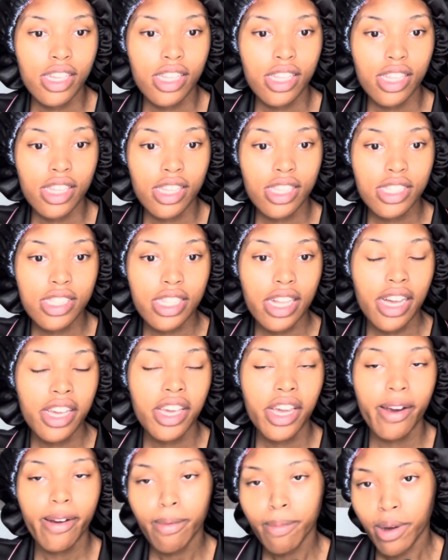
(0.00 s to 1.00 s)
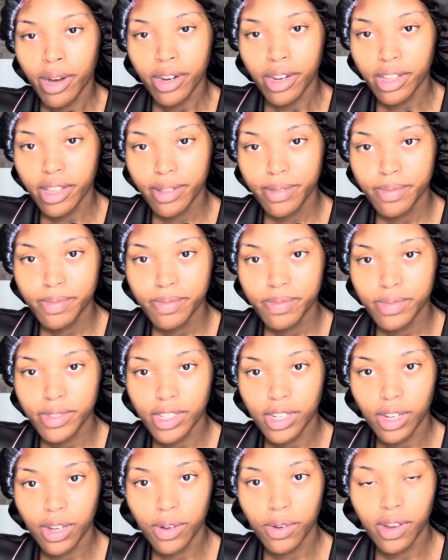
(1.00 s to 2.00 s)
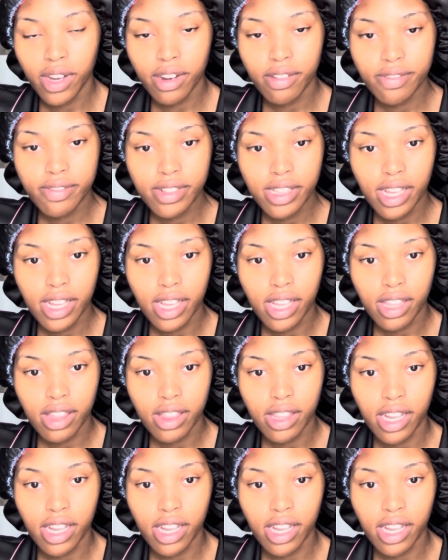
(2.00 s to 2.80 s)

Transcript: listen, I care about it, and I feel like